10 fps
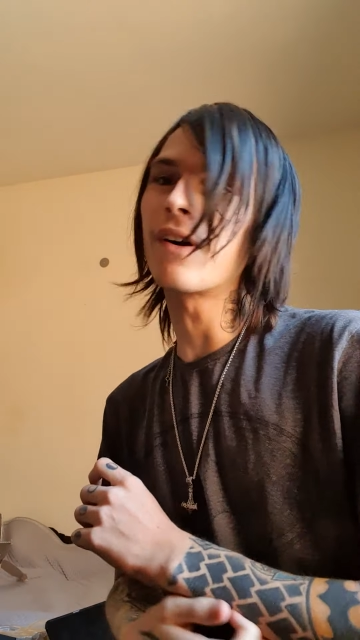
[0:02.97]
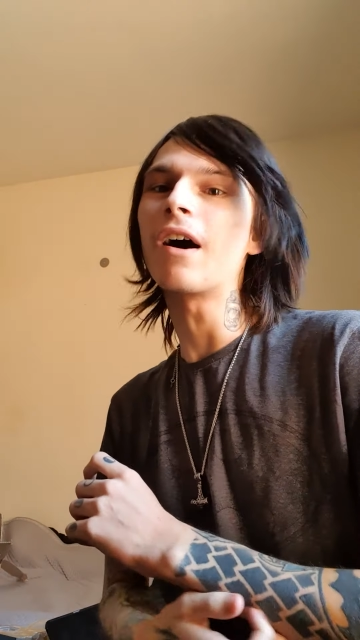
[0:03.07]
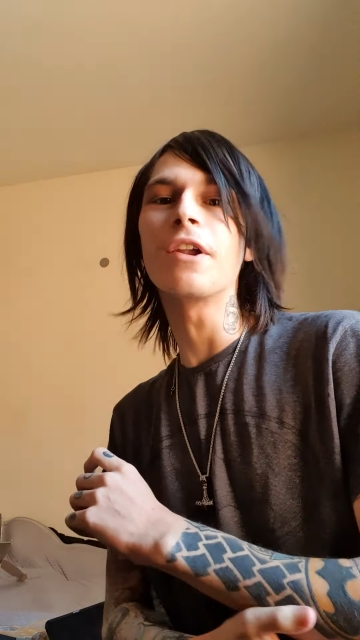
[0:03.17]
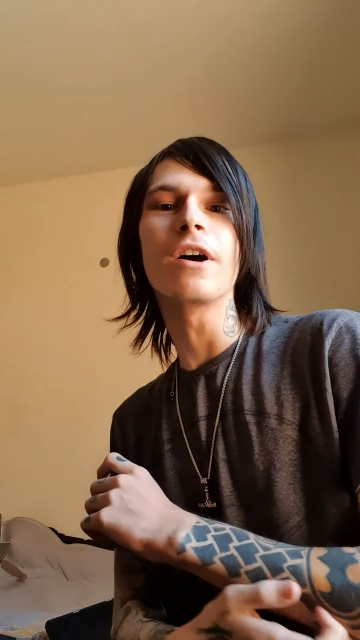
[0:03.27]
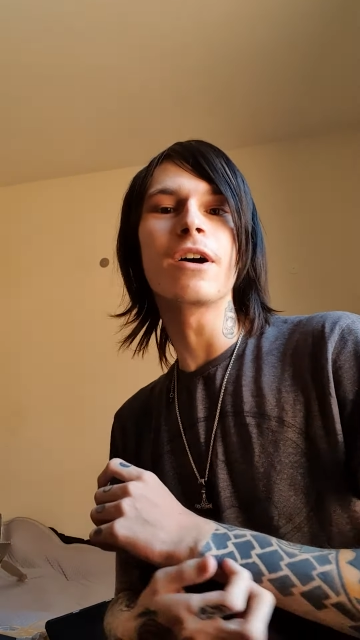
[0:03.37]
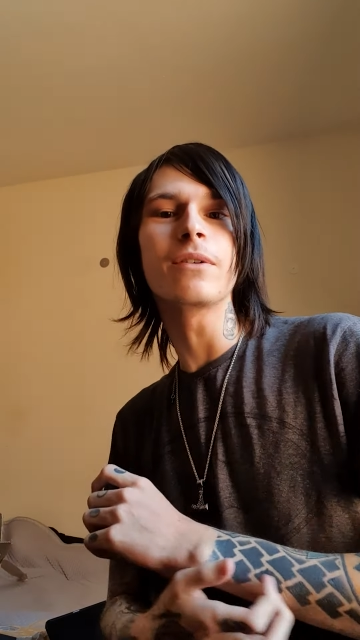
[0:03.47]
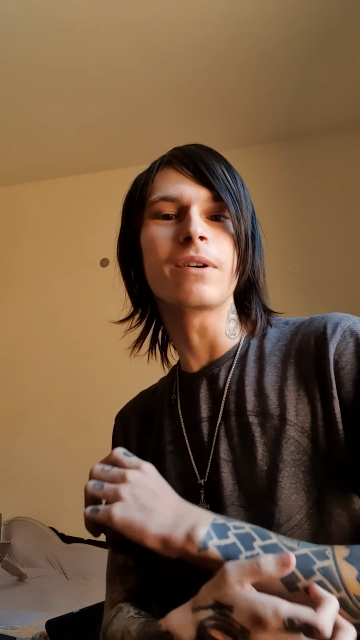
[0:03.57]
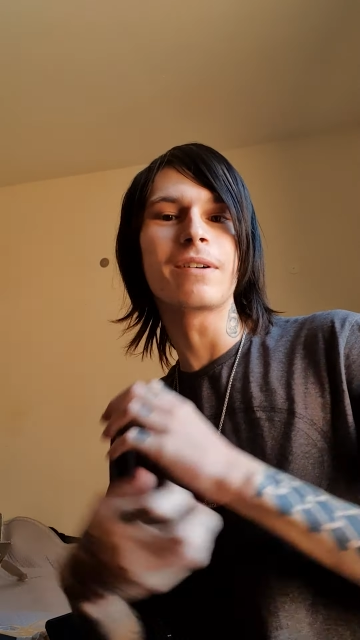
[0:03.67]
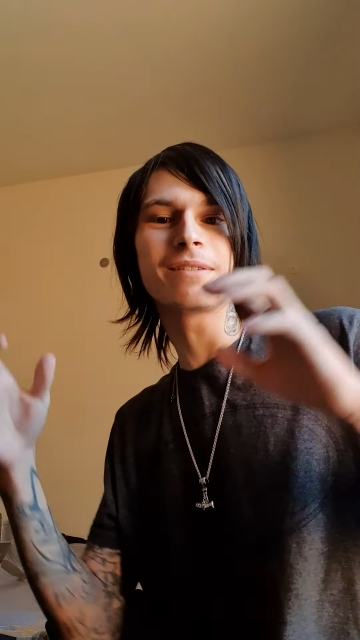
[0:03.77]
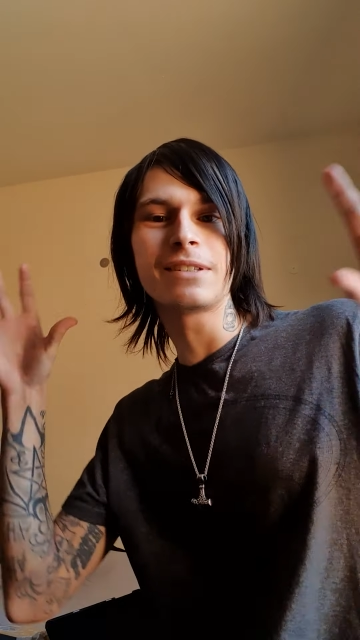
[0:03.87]
I know
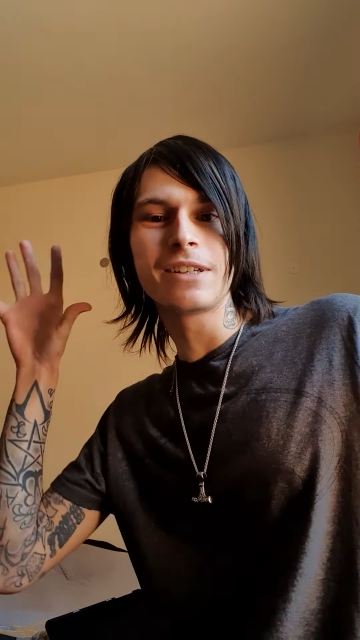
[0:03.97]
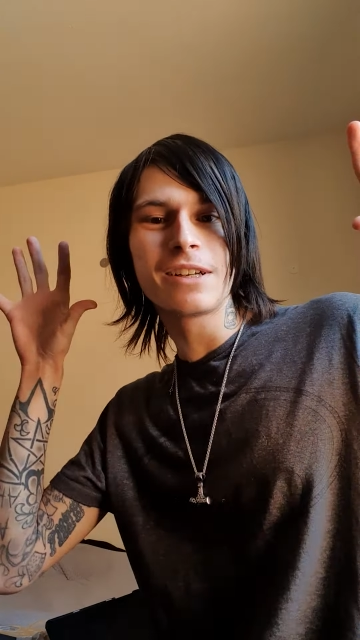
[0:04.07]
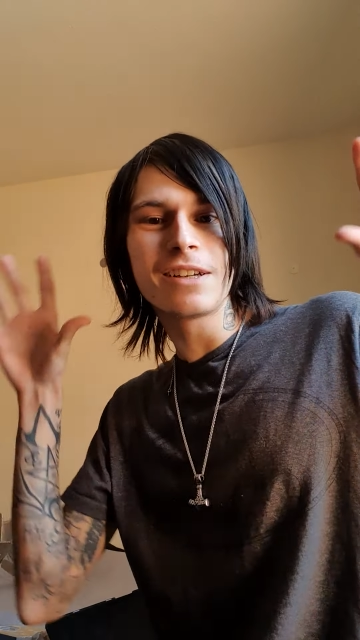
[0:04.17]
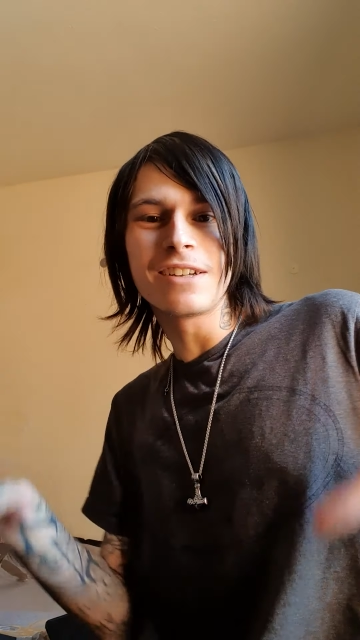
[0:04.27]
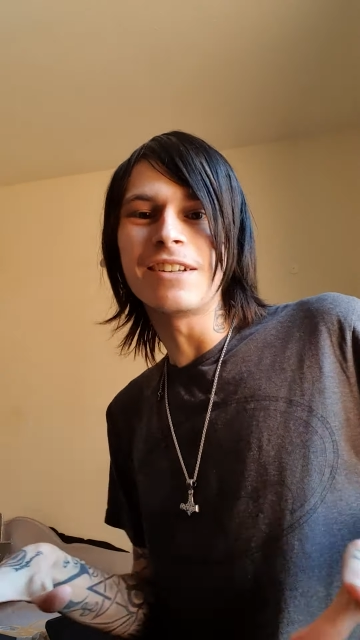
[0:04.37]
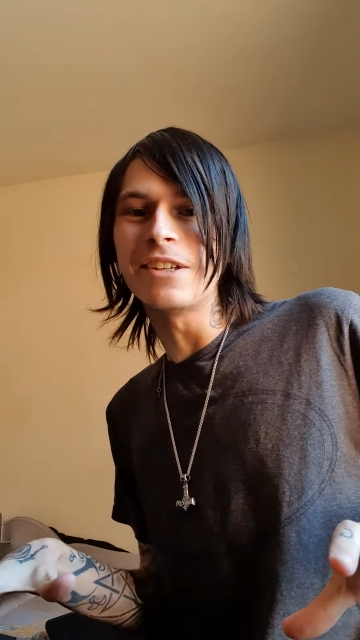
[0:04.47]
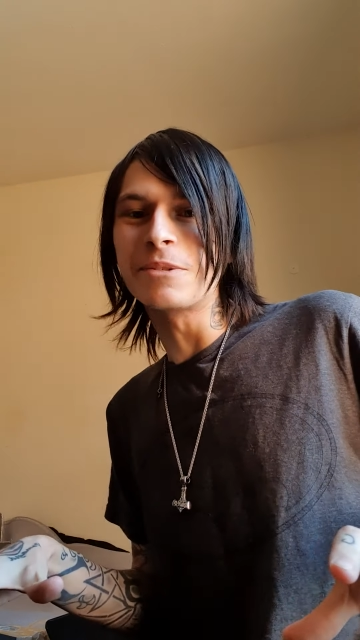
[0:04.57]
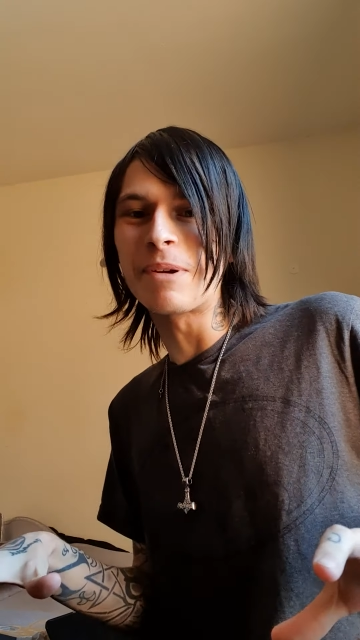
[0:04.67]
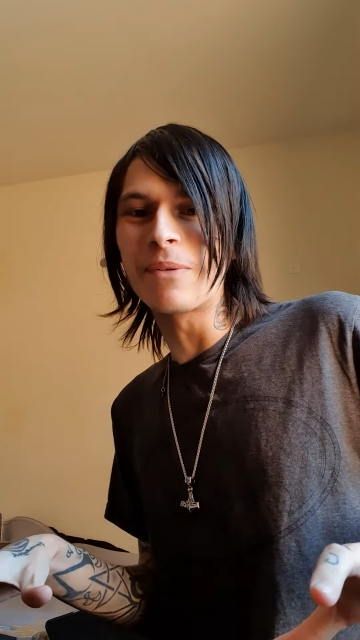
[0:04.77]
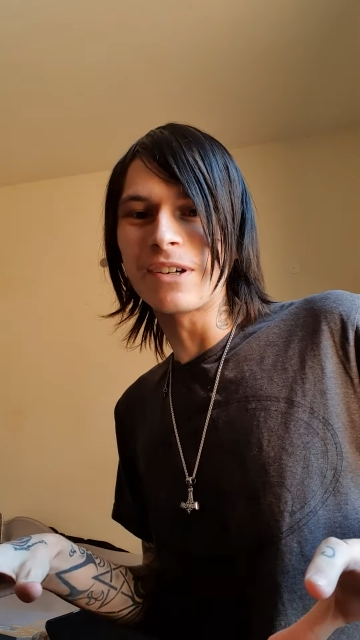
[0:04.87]
it's
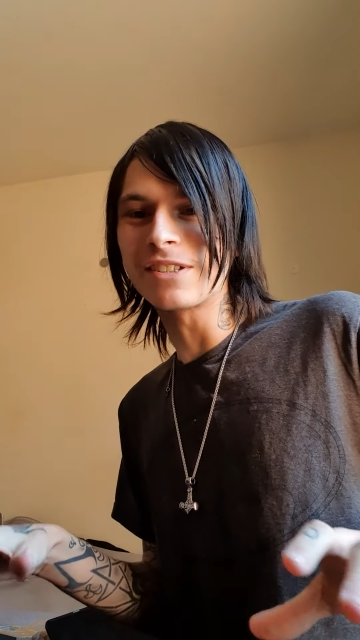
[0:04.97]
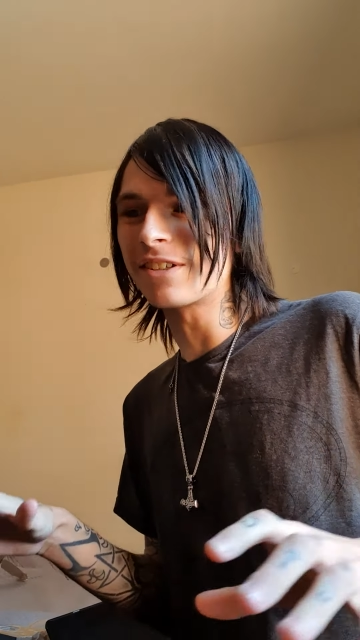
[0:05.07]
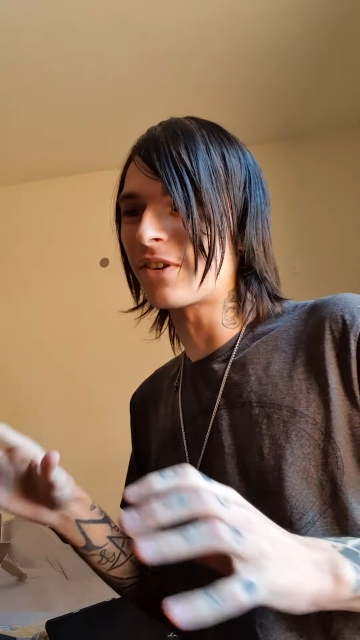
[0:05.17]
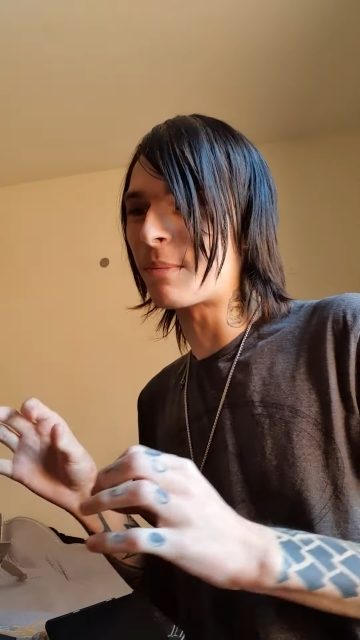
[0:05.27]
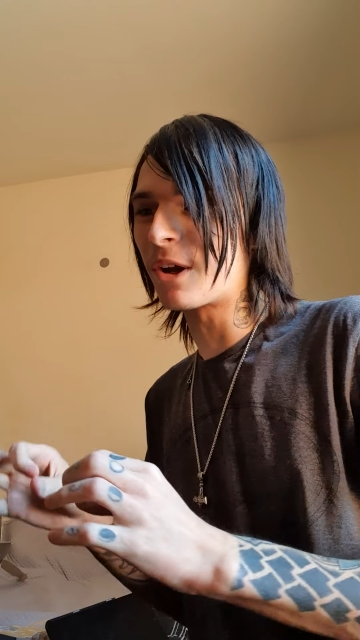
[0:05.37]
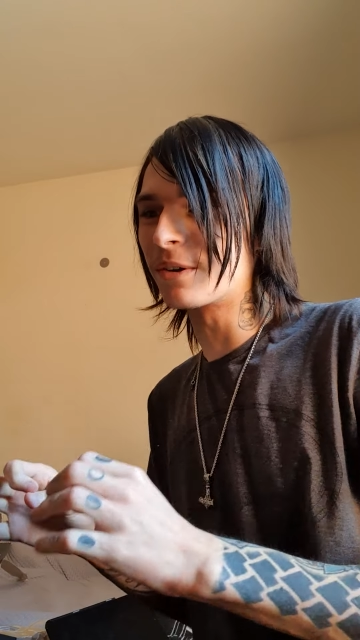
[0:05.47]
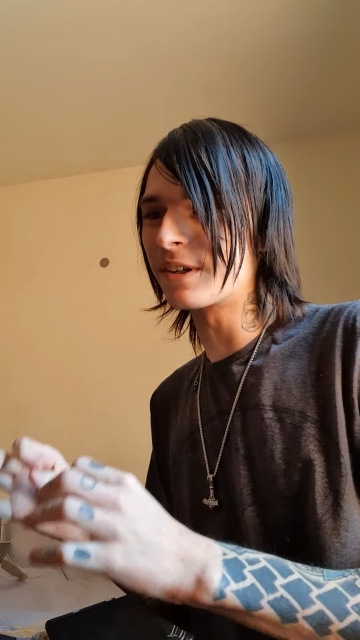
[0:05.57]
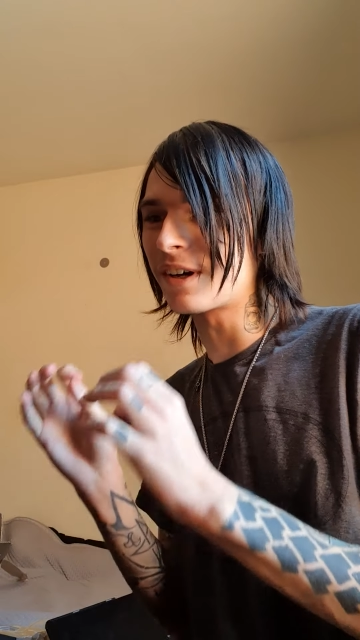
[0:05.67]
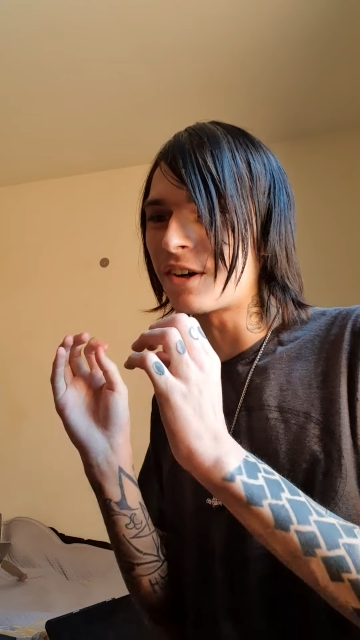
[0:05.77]
been a while since I've uploaded.